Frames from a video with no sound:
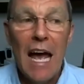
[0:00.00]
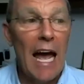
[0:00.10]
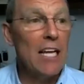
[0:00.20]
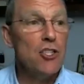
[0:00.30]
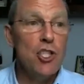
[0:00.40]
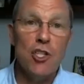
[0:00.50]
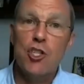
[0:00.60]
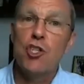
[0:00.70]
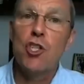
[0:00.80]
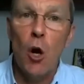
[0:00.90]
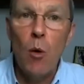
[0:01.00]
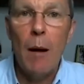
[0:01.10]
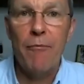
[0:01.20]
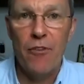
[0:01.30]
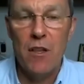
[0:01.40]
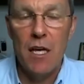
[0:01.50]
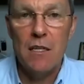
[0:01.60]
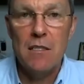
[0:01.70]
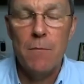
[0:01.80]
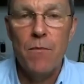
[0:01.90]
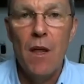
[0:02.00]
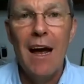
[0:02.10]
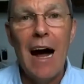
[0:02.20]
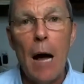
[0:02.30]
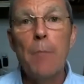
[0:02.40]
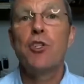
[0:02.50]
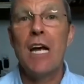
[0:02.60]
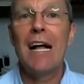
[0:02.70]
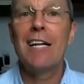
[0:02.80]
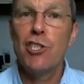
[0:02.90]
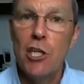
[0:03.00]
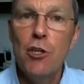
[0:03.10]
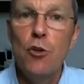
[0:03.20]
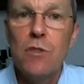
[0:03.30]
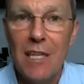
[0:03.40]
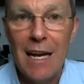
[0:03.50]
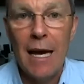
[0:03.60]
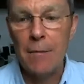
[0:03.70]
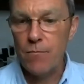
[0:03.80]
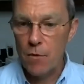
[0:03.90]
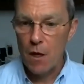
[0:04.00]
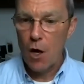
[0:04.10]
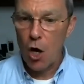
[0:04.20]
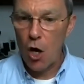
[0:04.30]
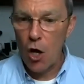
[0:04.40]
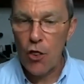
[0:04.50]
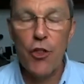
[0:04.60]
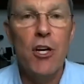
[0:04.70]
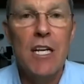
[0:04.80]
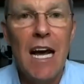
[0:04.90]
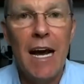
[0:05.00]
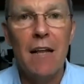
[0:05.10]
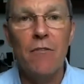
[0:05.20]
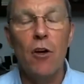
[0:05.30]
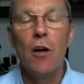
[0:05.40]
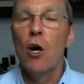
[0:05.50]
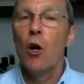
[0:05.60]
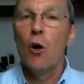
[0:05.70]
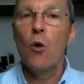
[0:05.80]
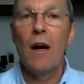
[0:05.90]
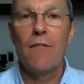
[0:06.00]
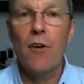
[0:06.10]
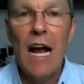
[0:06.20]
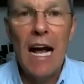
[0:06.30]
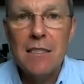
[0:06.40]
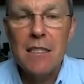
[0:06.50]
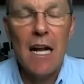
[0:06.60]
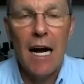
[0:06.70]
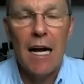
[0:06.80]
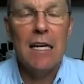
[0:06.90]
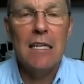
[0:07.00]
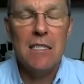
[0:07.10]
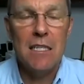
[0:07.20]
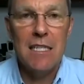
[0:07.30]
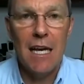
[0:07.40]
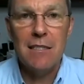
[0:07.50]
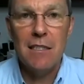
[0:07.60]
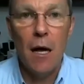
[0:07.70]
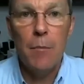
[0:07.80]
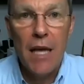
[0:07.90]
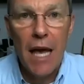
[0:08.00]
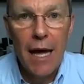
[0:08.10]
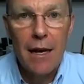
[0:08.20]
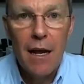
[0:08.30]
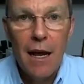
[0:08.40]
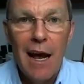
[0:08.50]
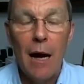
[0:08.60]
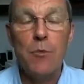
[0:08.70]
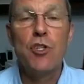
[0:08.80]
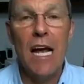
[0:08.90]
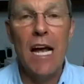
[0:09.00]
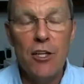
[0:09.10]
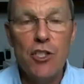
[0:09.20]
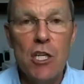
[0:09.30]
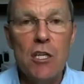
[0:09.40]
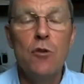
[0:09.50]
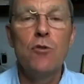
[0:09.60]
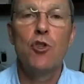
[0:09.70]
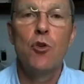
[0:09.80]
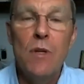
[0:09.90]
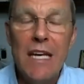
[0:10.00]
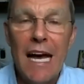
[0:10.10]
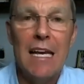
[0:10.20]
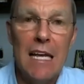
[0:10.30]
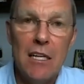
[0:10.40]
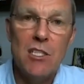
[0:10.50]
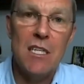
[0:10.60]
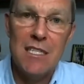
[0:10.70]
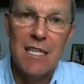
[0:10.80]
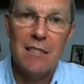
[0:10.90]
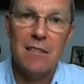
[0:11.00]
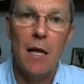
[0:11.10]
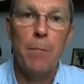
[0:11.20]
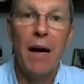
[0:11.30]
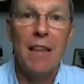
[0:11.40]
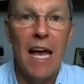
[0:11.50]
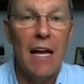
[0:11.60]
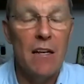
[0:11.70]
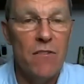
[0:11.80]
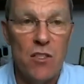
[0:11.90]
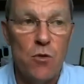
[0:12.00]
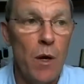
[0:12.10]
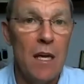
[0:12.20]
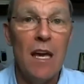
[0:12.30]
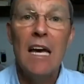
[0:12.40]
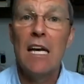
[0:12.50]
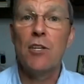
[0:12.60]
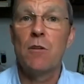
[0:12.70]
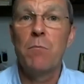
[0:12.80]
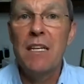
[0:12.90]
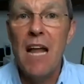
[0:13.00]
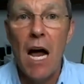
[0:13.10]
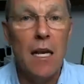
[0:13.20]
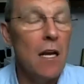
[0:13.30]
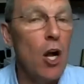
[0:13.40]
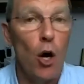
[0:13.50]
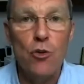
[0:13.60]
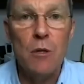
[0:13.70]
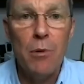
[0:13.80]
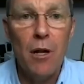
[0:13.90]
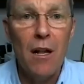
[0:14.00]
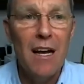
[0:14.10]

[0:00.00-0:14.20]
and just show up for this. I'm challenging you tonight, all 39 of you, whoever hasn't gotten in Success Club yet, I'm challenging you to get in Success Club by the end of this week. It should be non-negotiable.